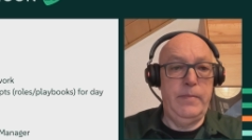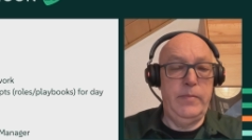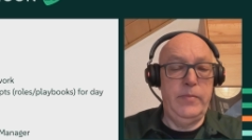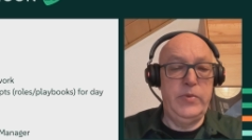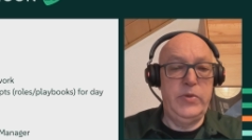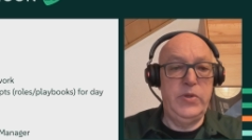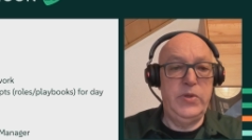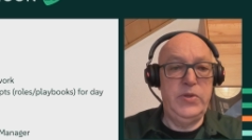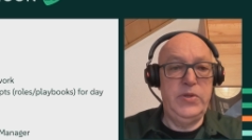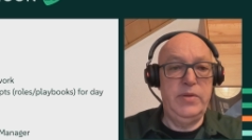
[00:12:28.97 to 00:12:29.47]

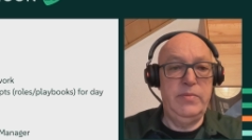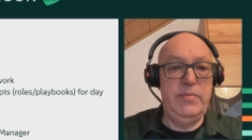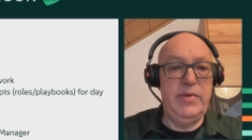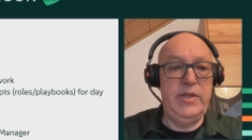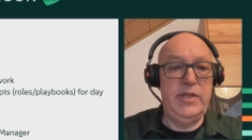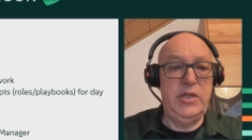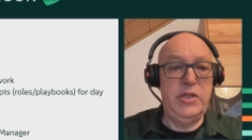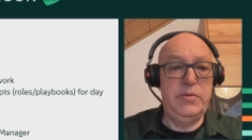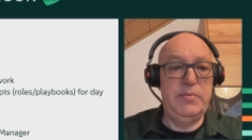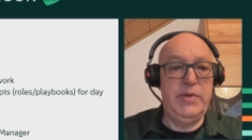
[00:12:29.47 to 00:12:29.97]
System
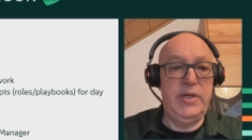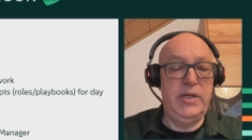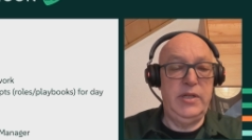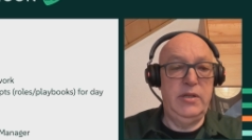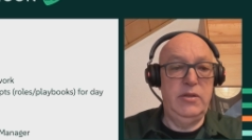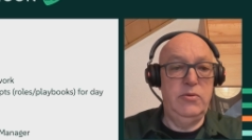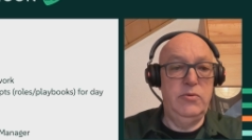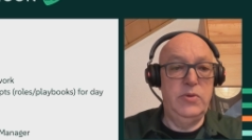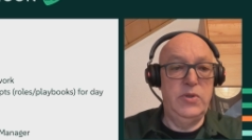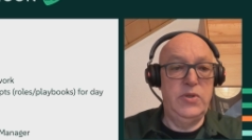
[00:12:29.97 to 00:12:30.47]
management
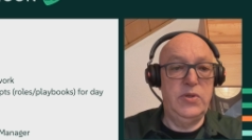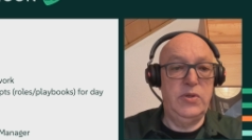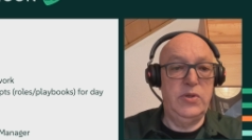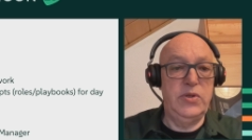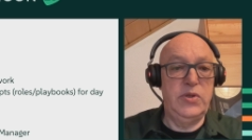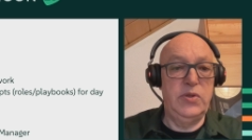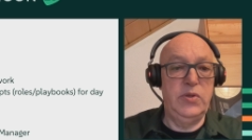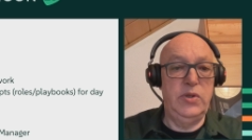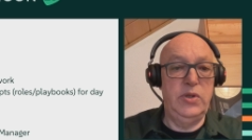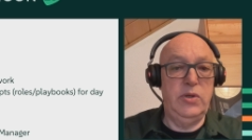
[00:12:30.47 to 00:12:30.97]
includes
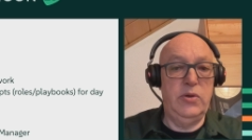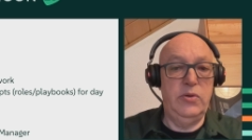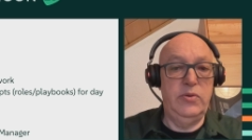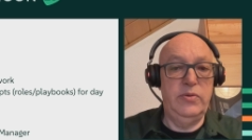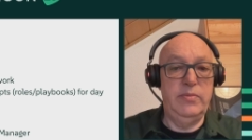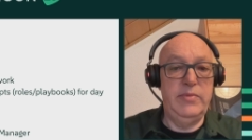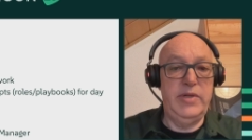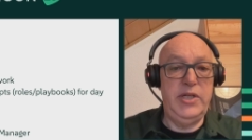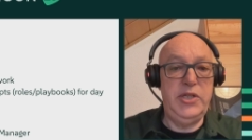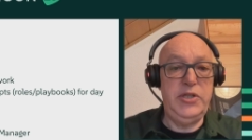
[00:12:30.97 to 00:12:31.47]
also the
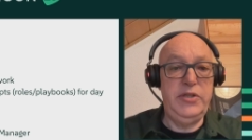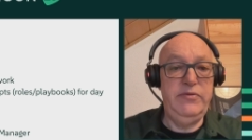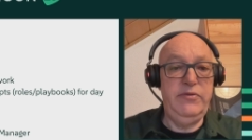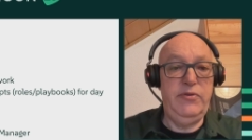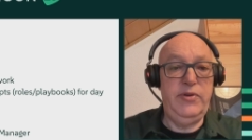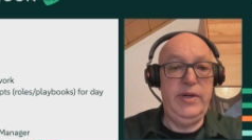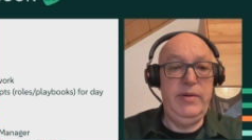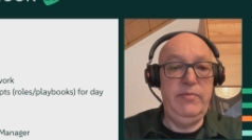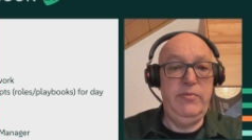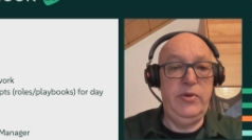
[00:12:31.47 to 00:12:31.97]
automation
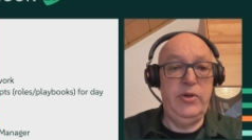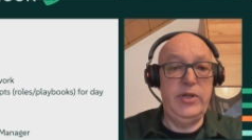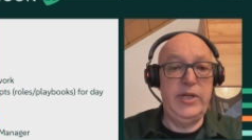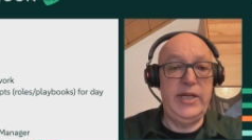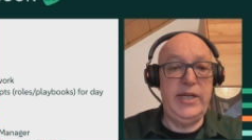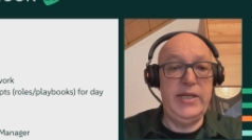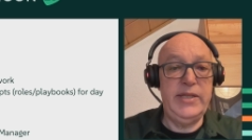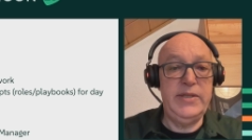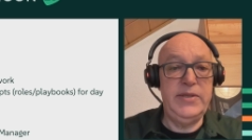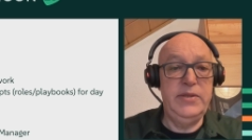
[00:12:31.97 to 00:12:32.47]
framework
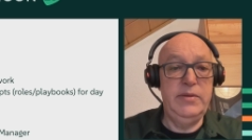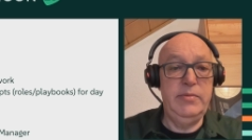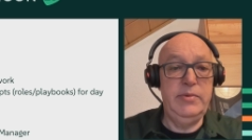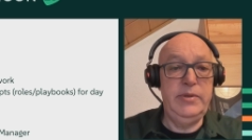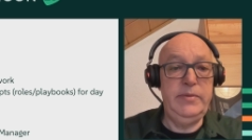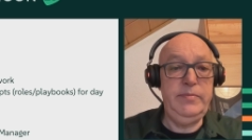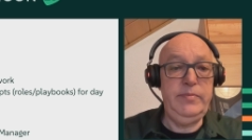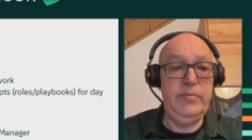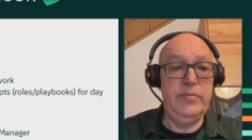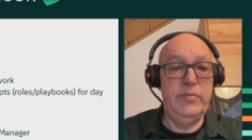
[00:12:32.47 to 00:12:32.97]

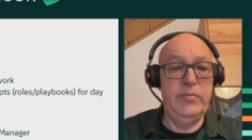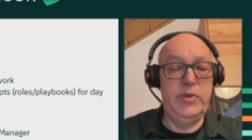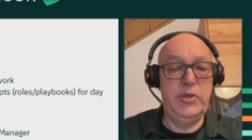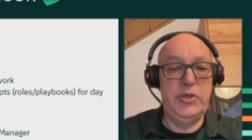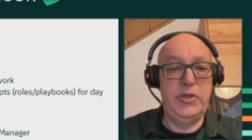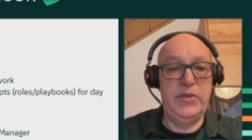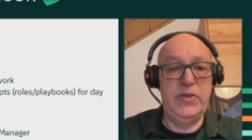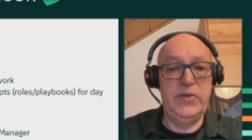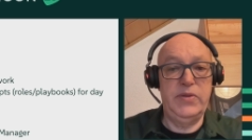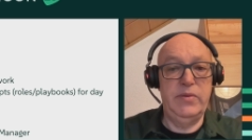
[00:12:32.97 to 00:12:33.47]
Ansible,
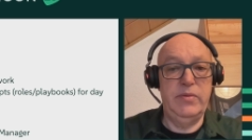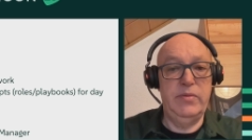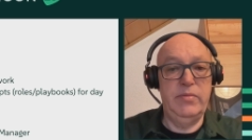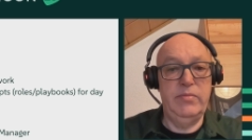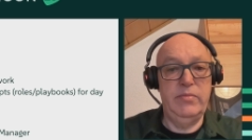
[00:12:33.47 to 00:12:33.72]
which is